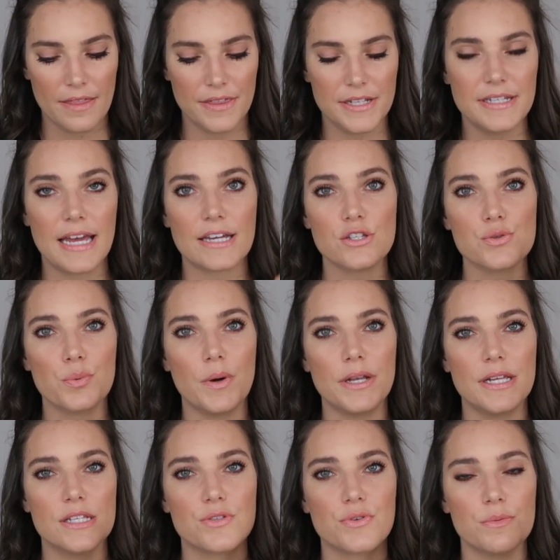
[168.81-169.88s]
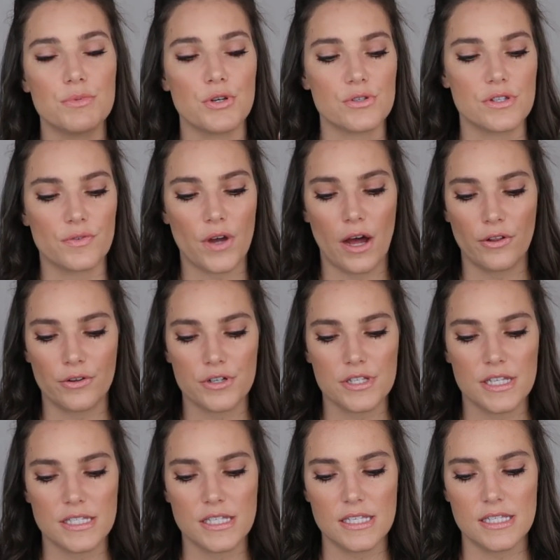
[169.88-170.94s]
The next one is from Dose of Colors.
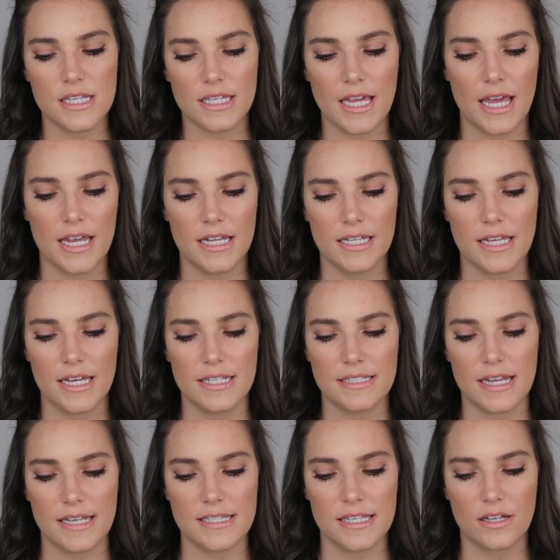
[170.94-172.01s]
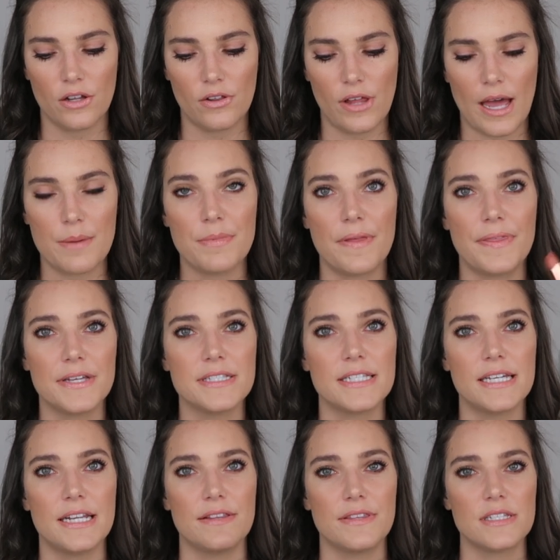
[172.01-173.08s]
This is the Katie and Desi collab that they
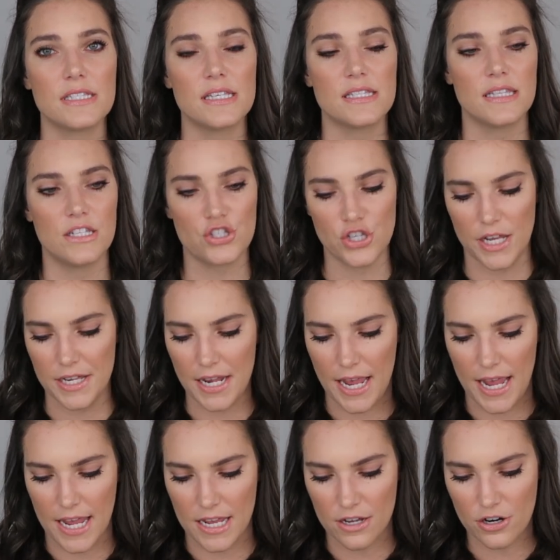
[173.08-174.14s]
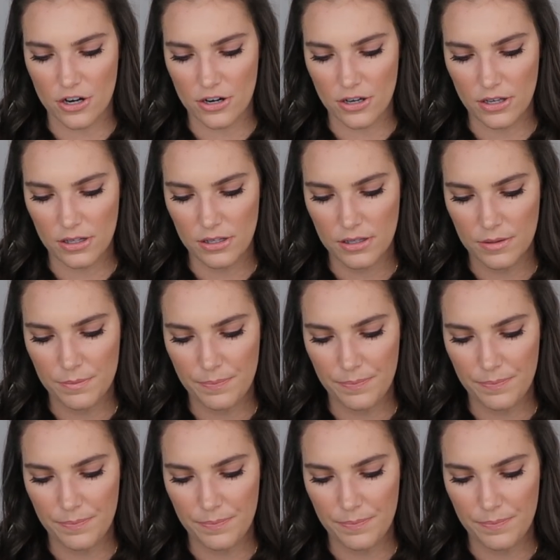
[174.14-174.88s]
did, and this is in the shade Hey Girl.